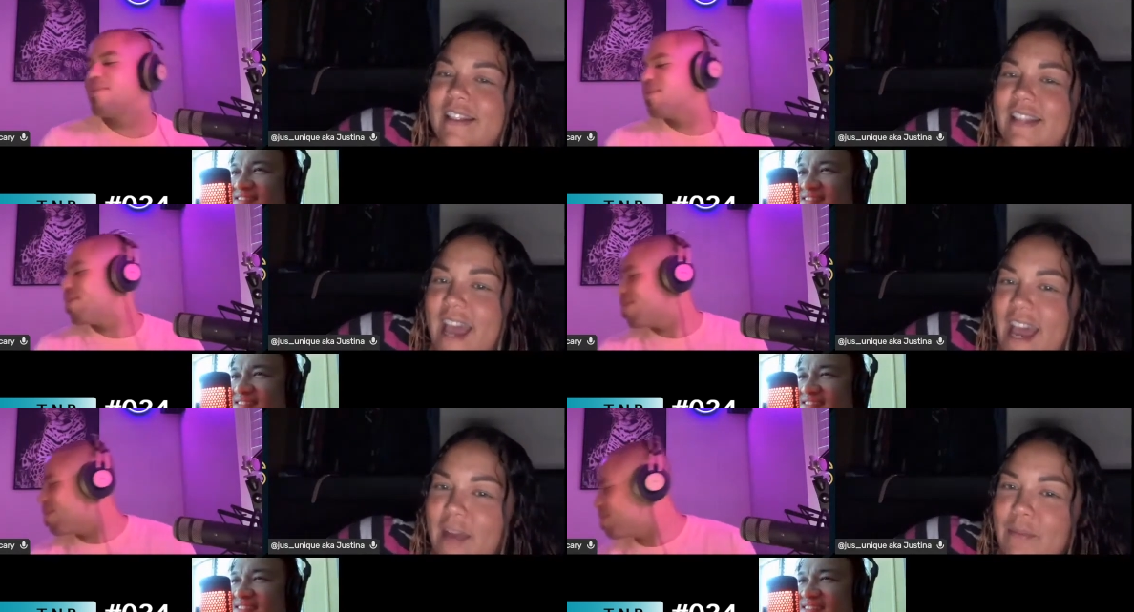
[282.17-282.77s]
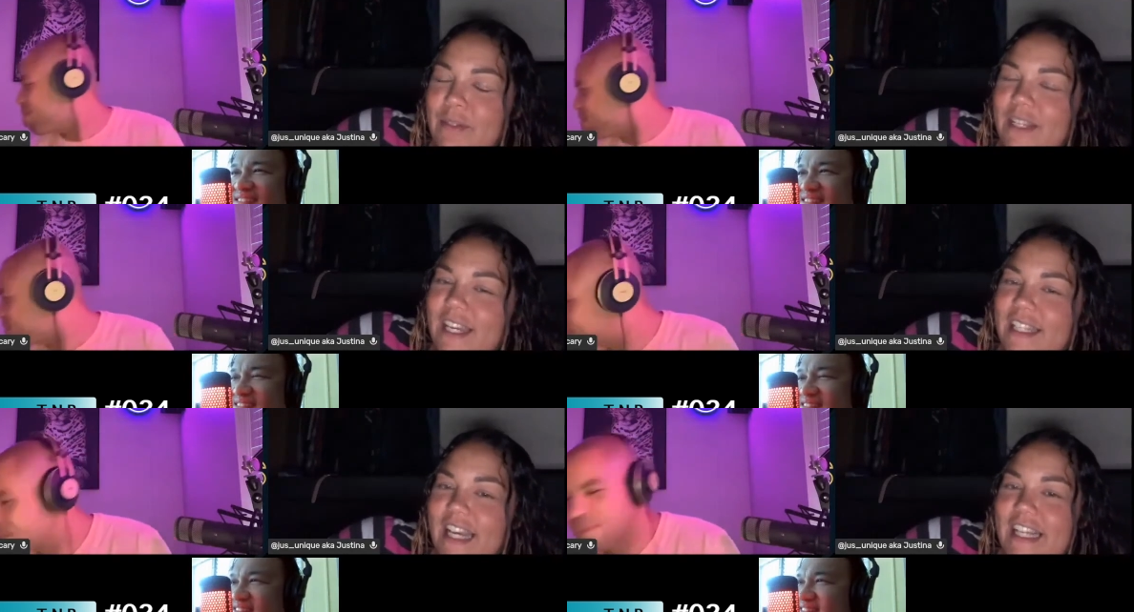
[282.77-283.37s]
Speaker 1: dad
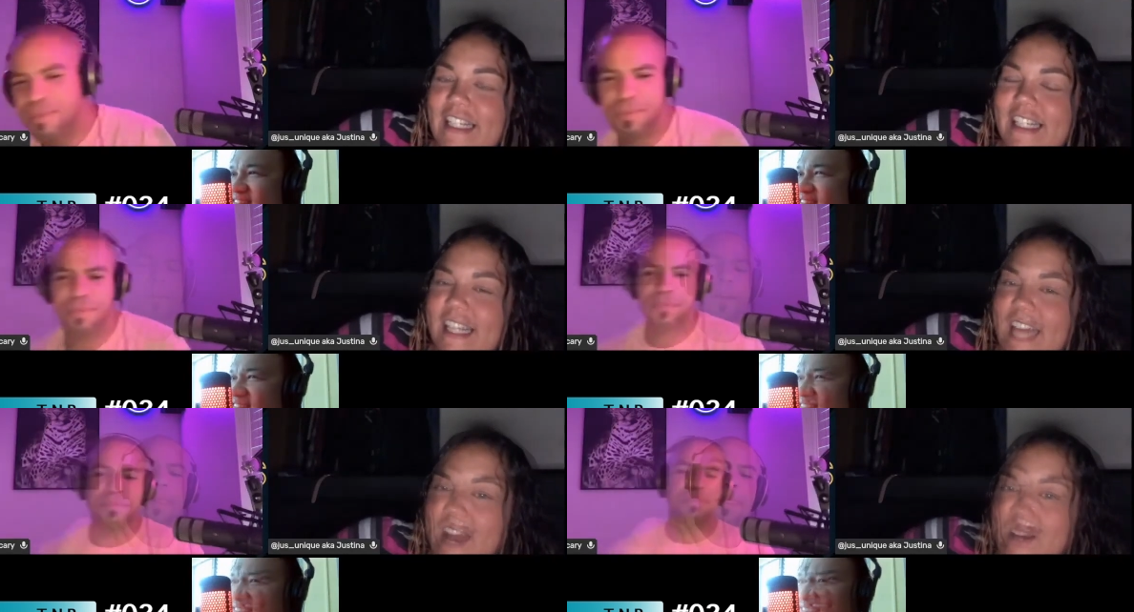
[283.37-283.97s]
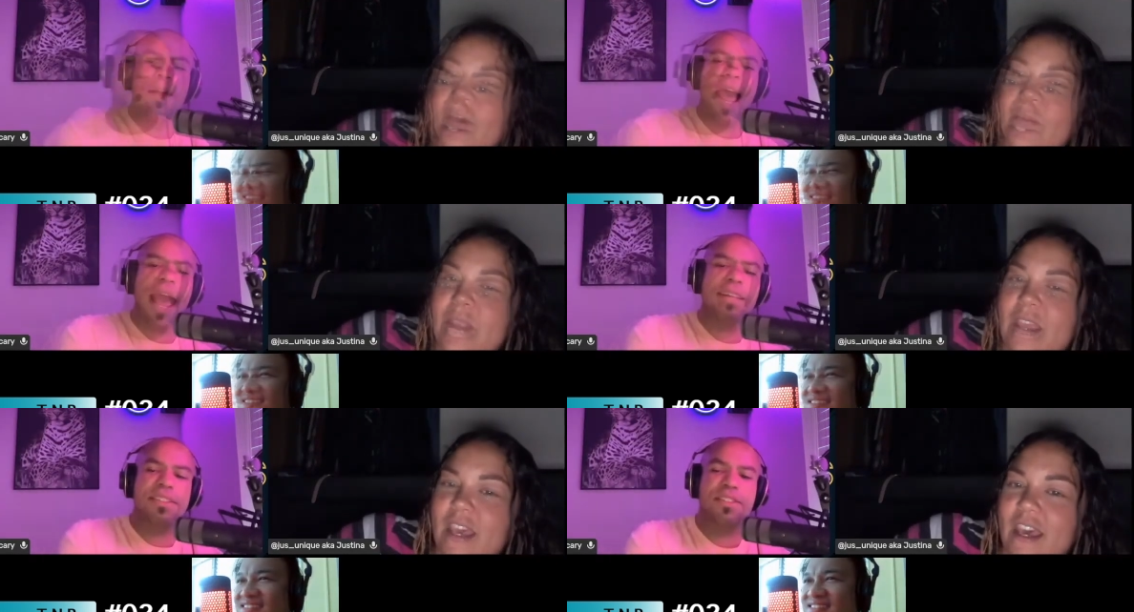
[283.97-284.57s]
played that shit out.
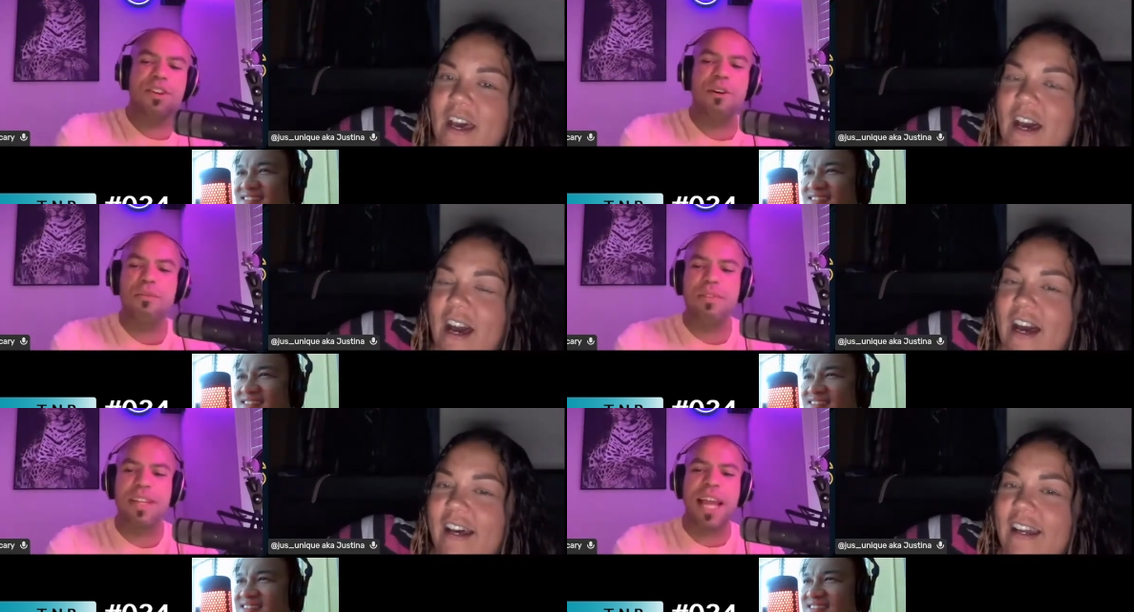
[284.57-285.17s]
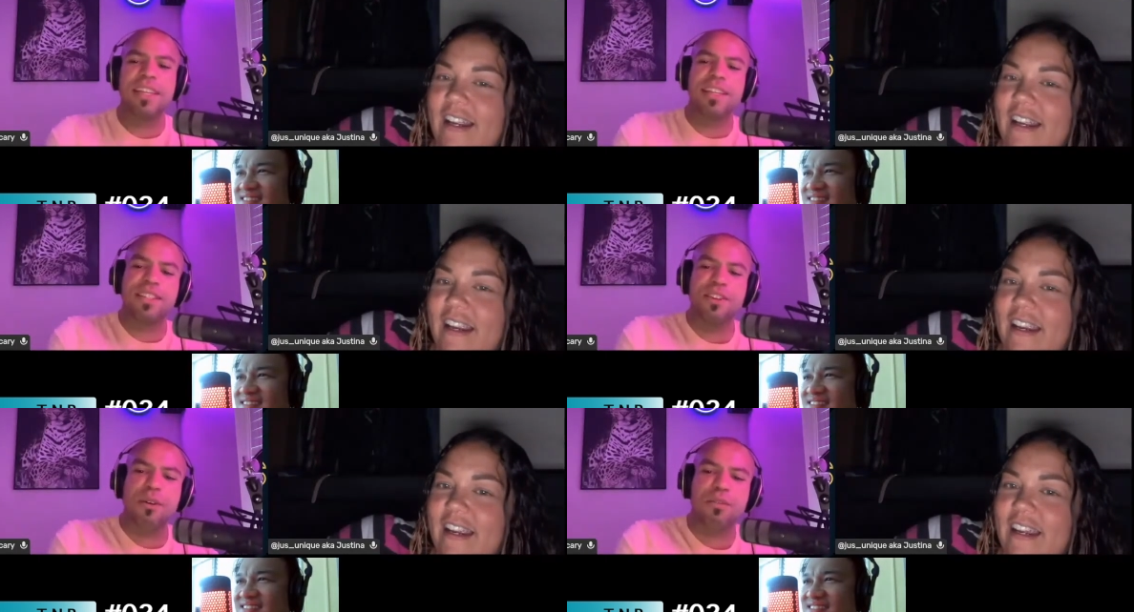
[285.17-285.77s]
Speaker 2: Axe is so night,
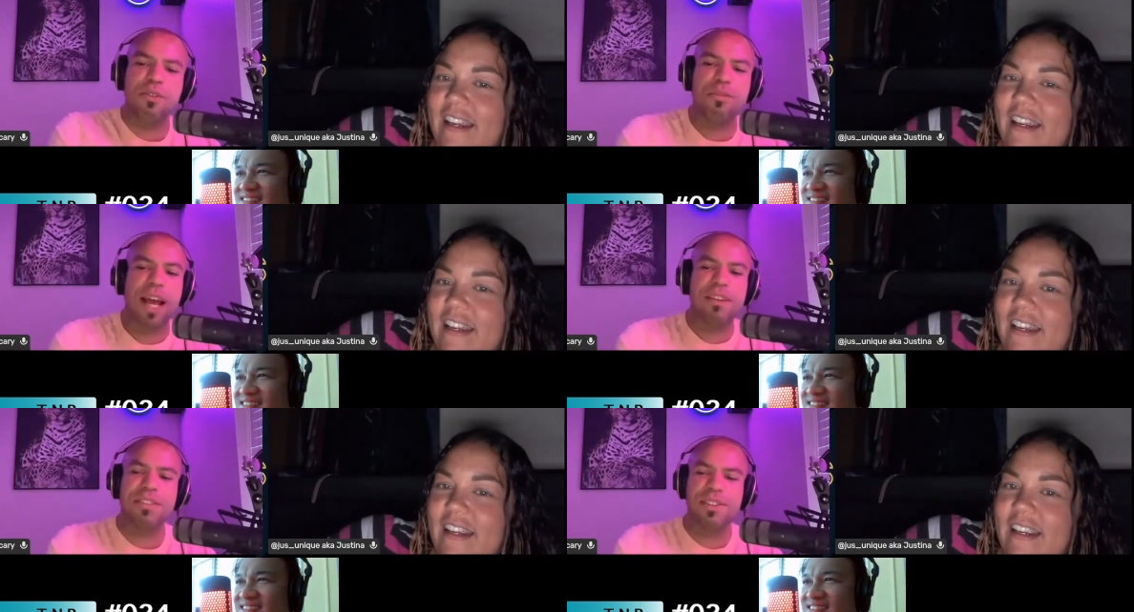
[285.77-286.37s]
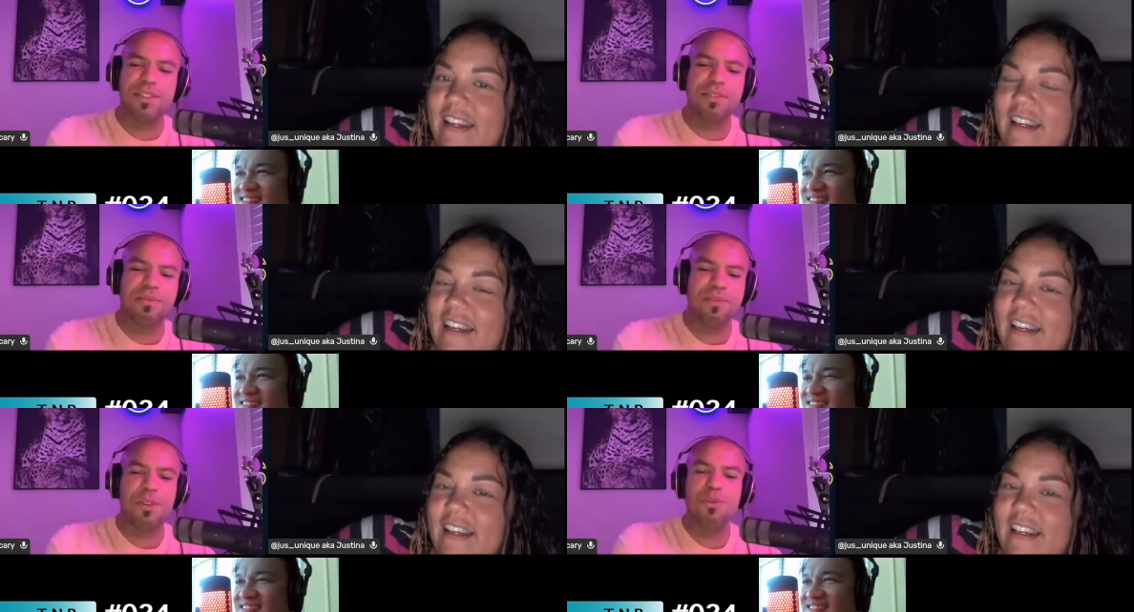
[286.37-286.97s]
so
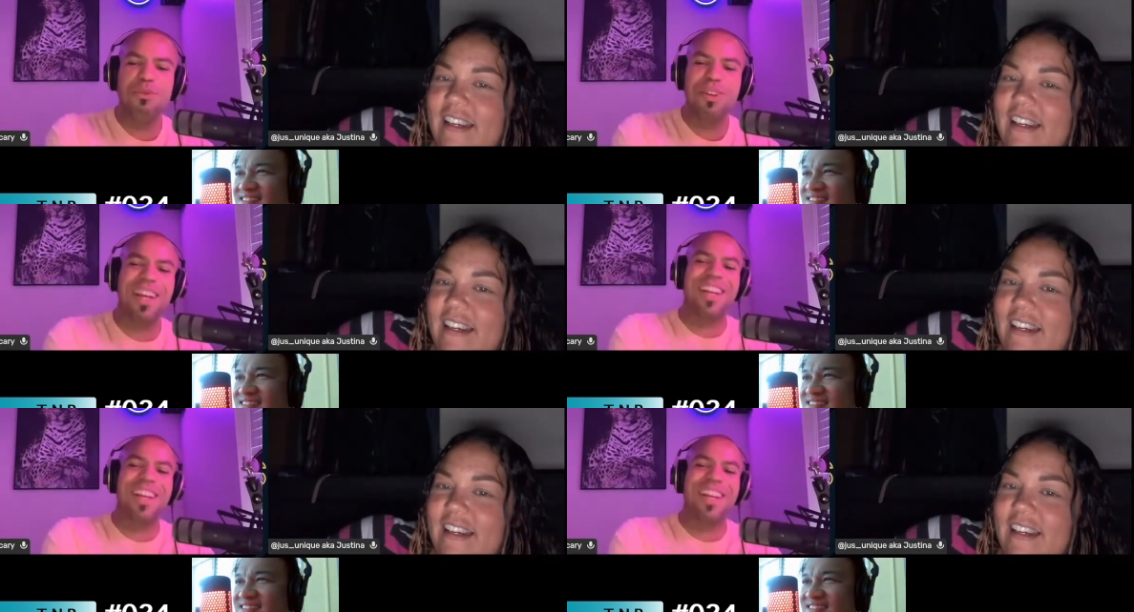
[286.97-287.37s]
2002.